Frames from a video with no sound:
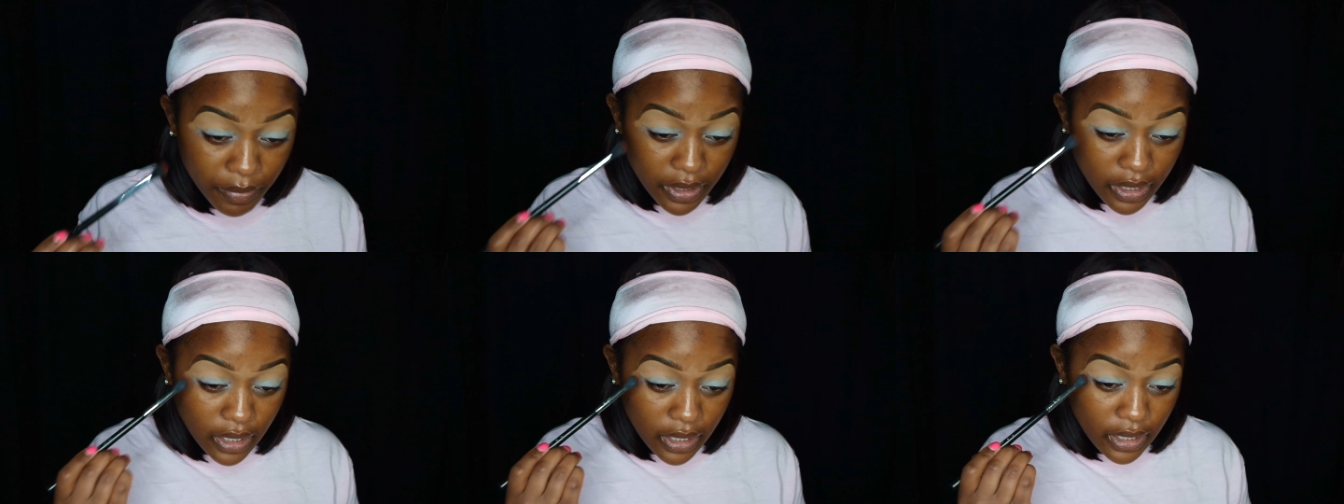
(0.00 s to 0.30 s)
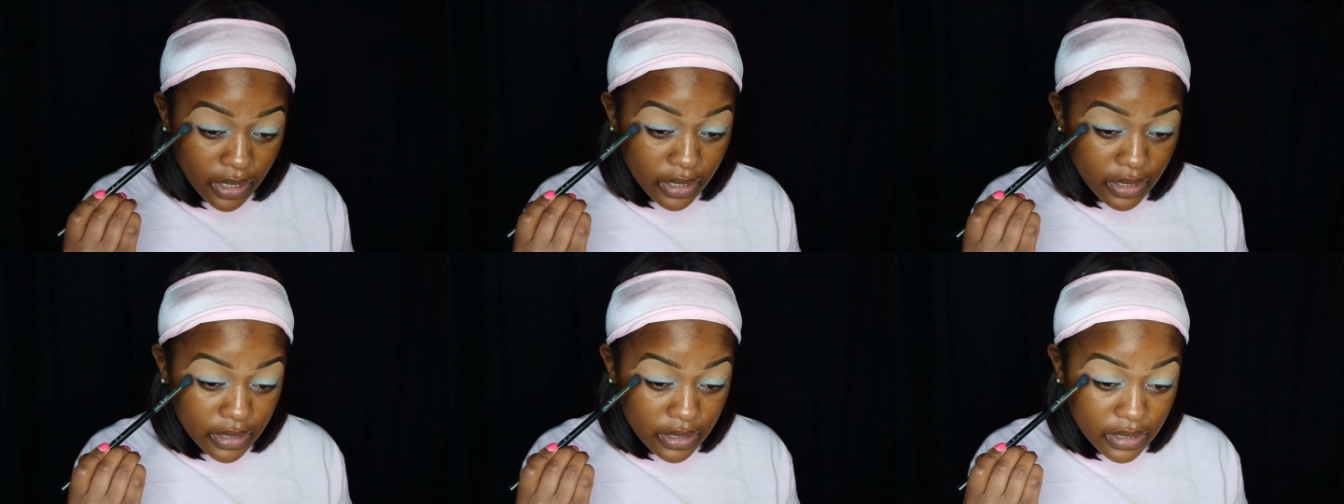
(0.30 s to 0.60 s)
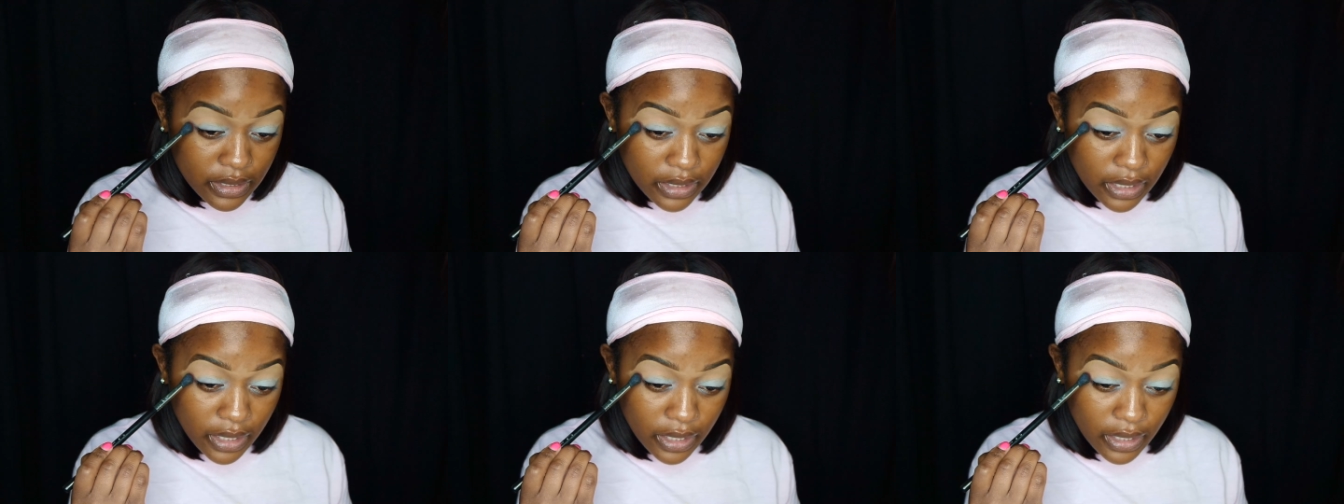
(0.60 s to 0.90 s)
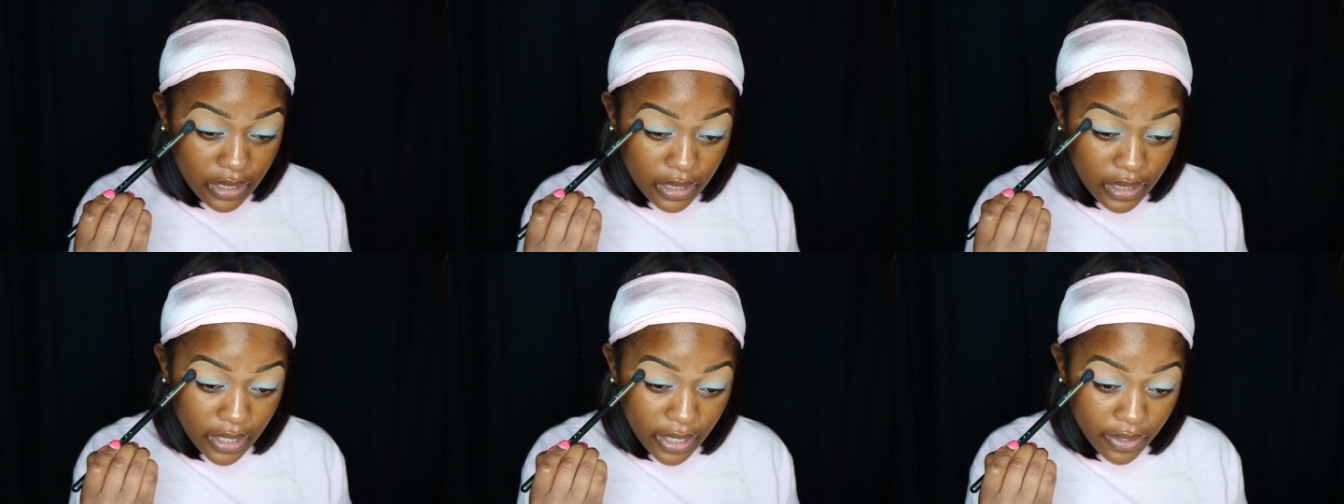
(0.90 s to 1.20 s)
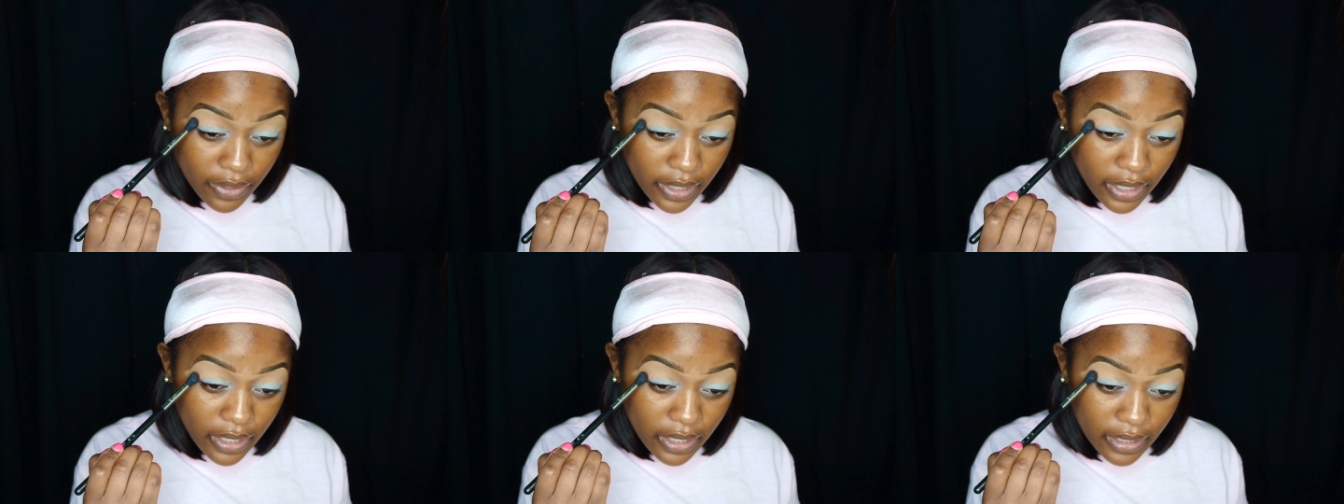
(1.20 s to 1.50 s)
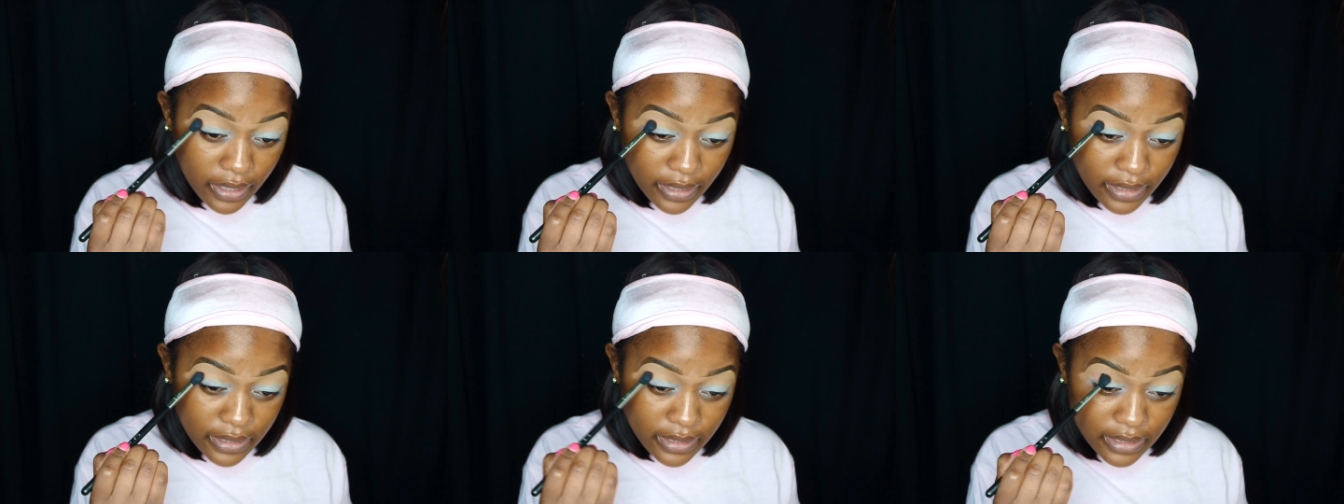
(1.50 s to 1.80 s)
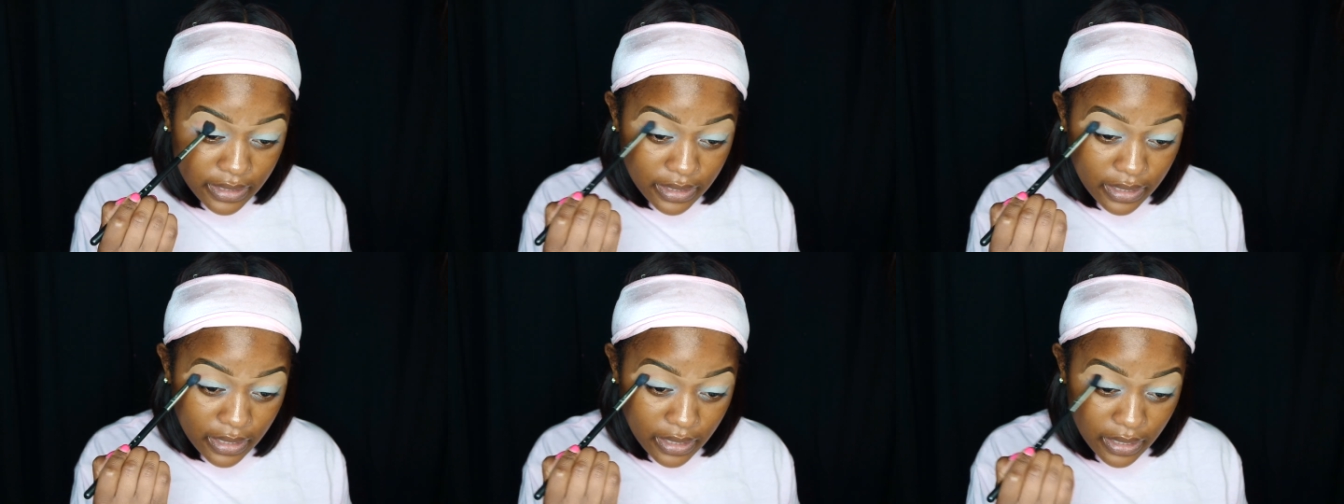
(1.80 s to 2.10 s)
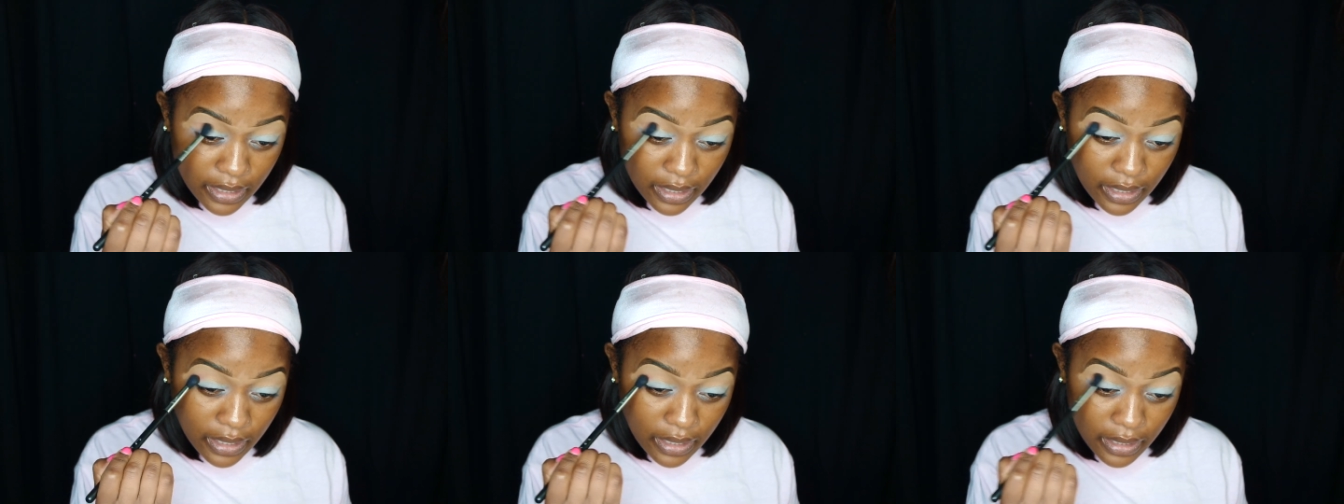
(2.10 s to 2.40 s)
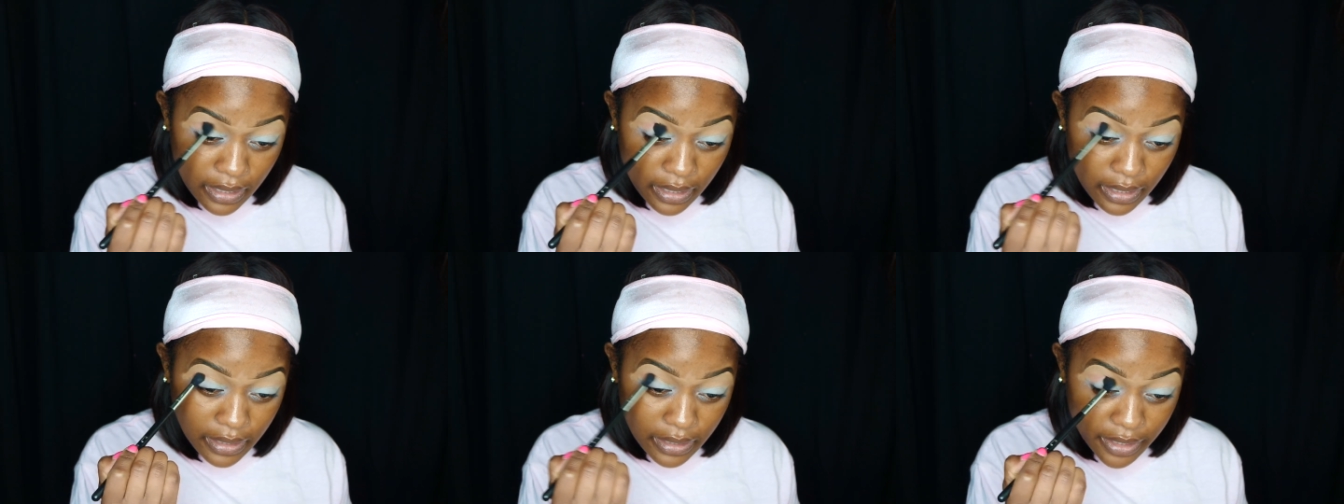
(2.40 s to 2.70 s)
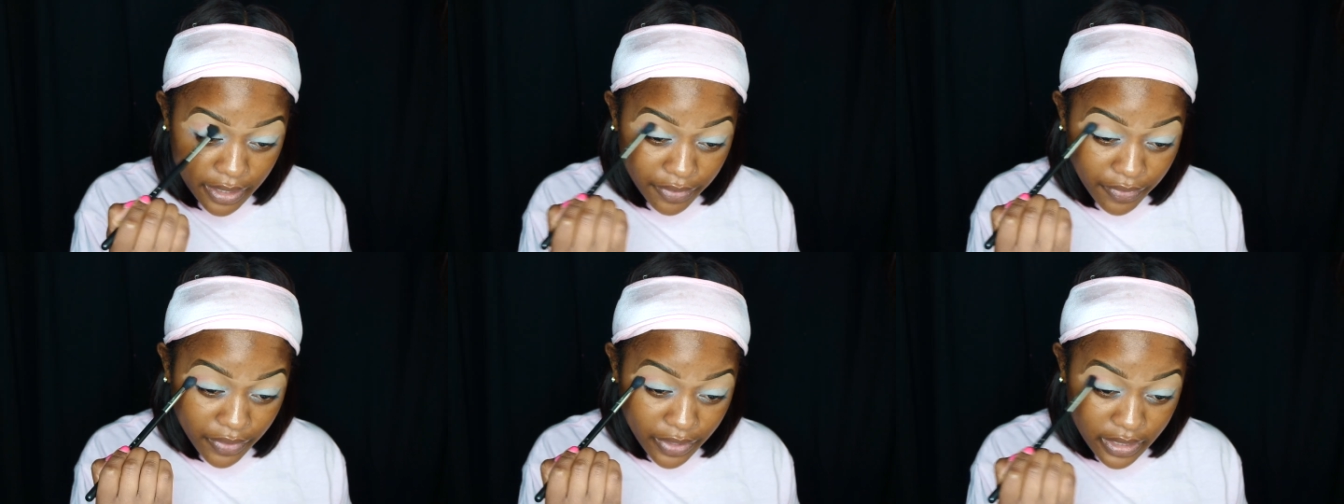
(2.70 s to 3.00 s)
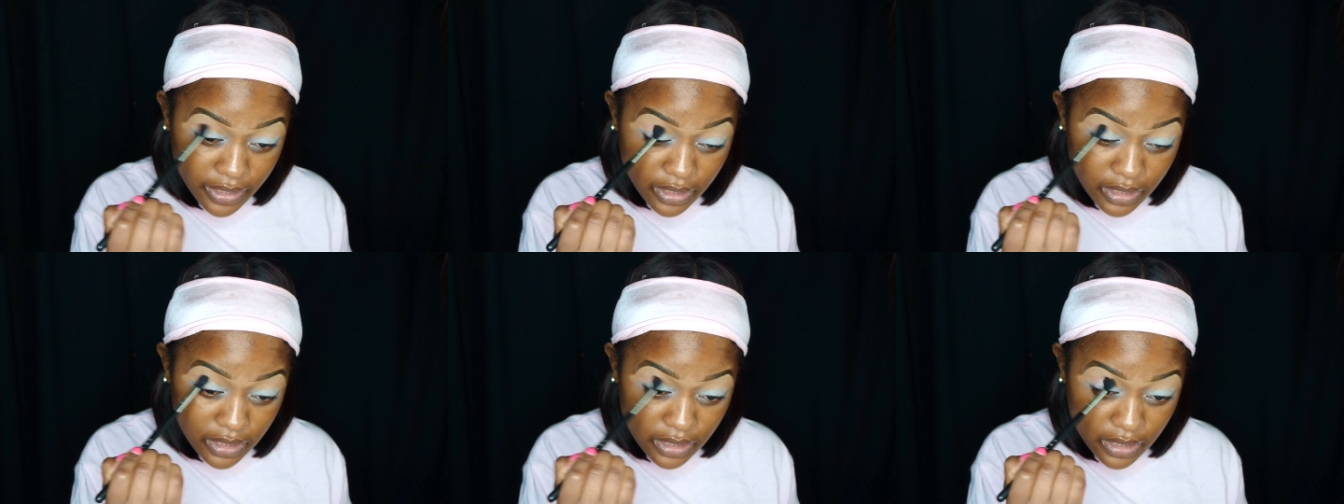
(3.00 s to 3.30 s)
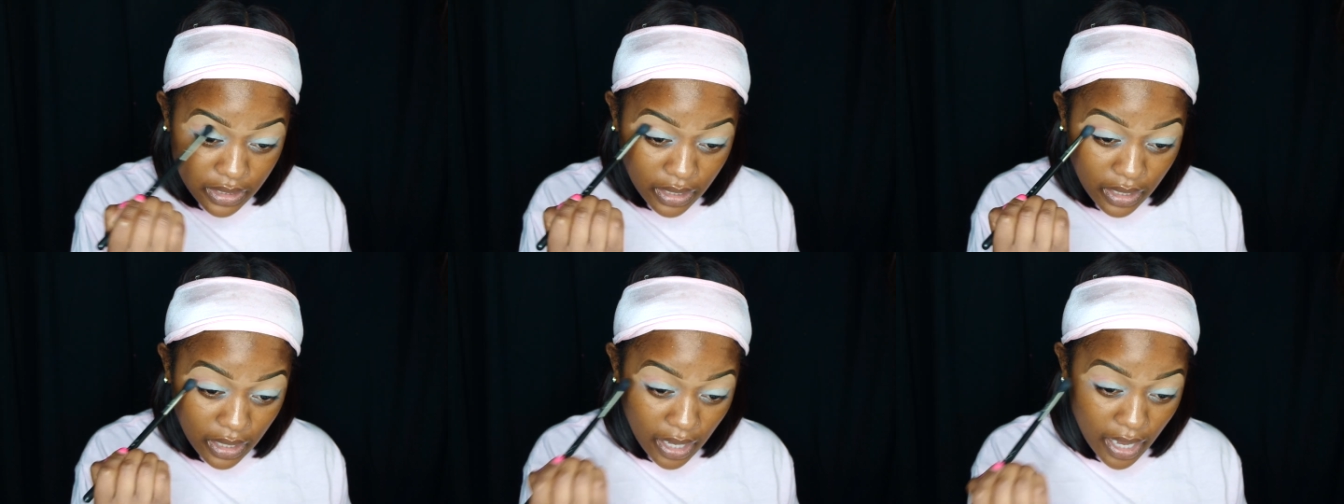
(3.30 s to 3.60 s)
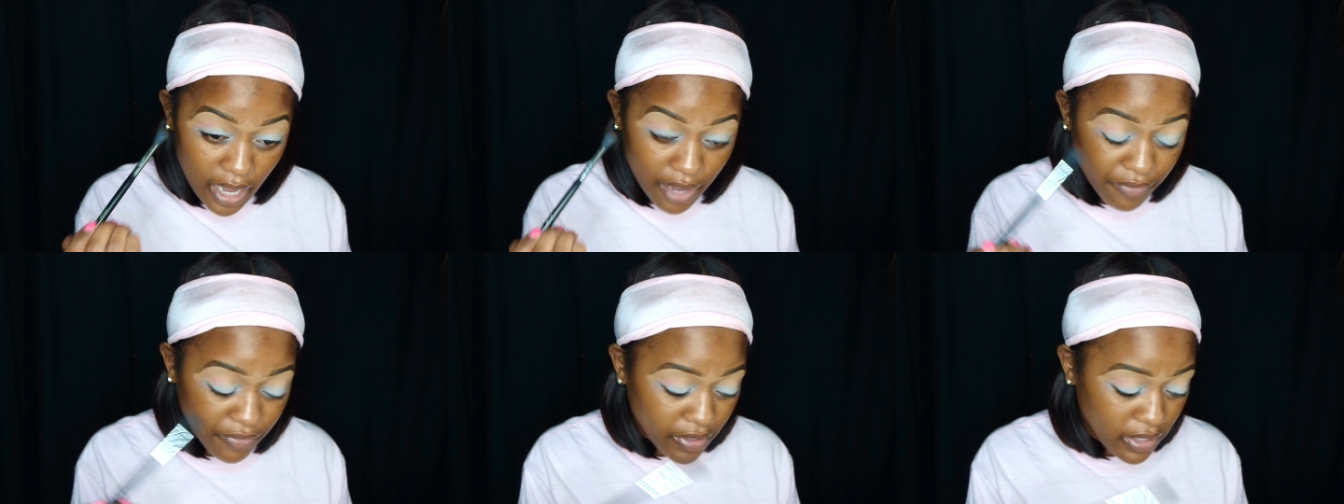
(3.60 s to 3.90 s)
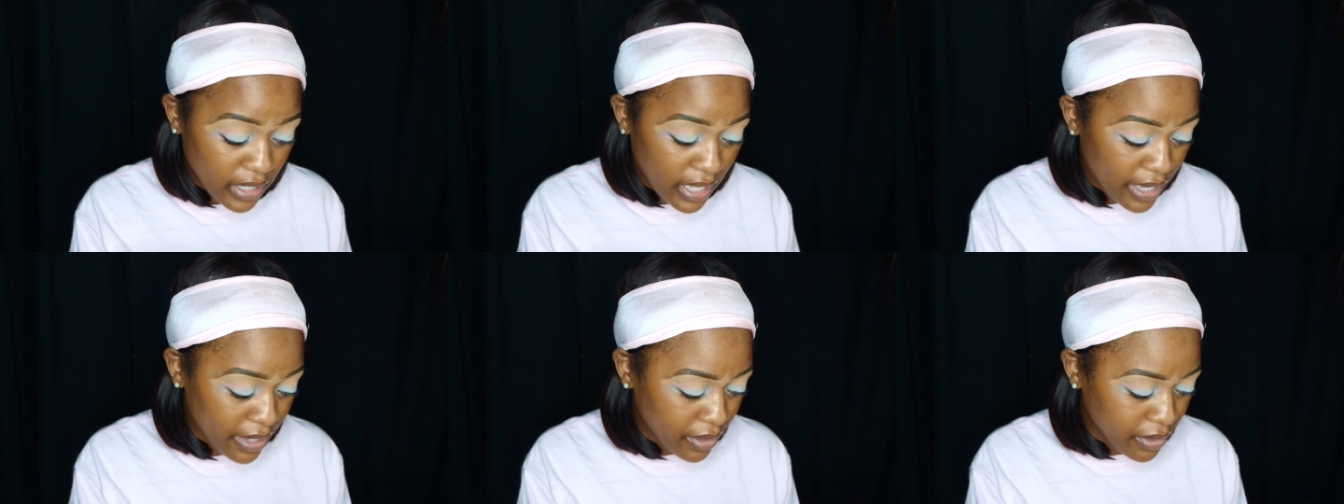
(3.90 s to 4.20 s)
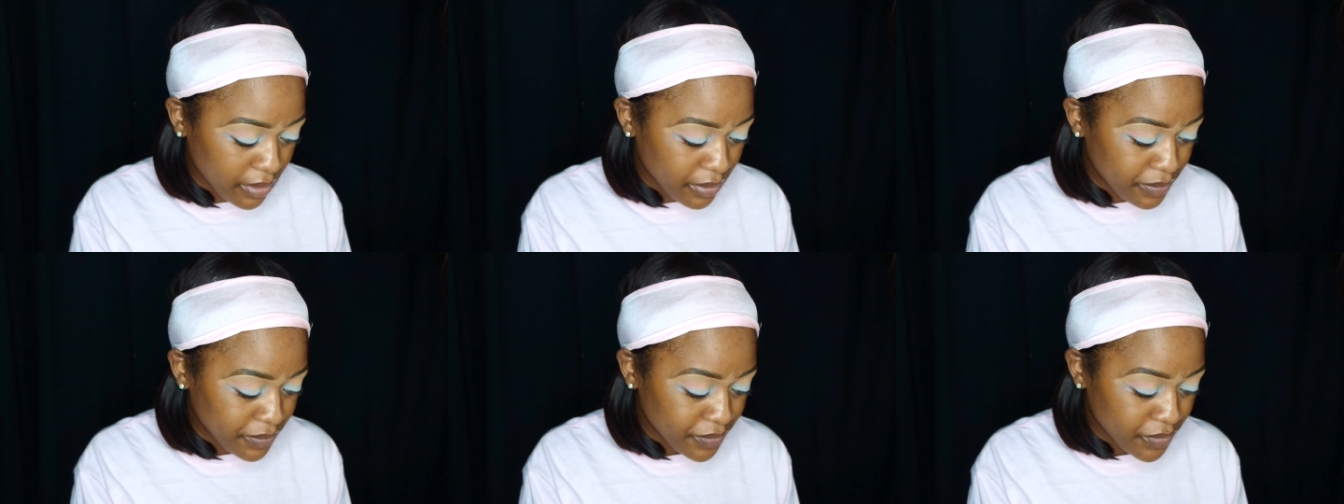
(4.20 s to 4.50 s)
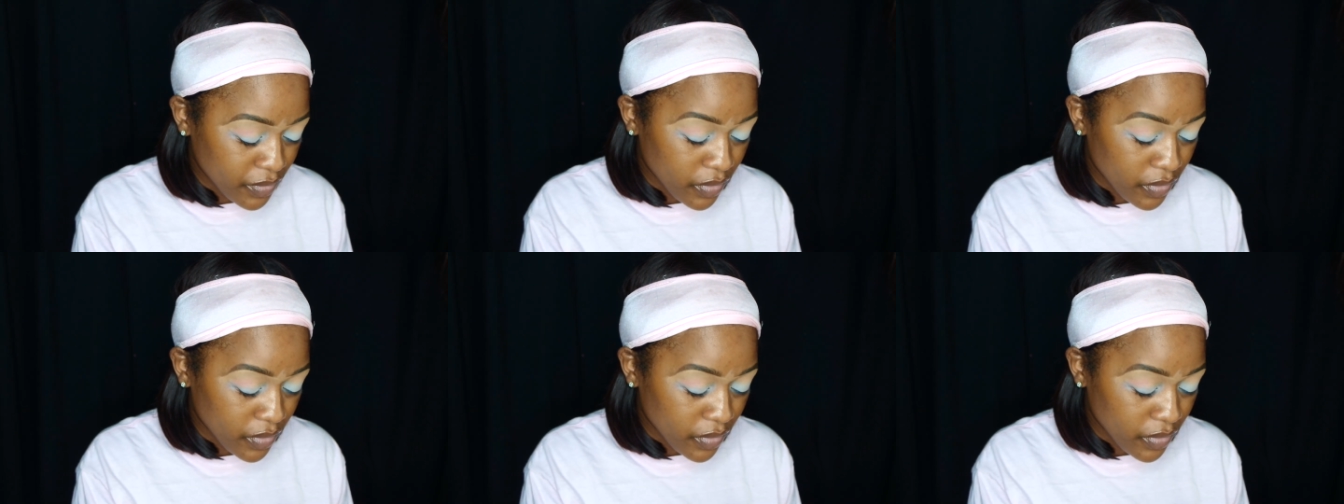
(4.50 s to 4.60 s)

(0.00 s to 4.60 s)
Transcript: because there is a difference, I feel like.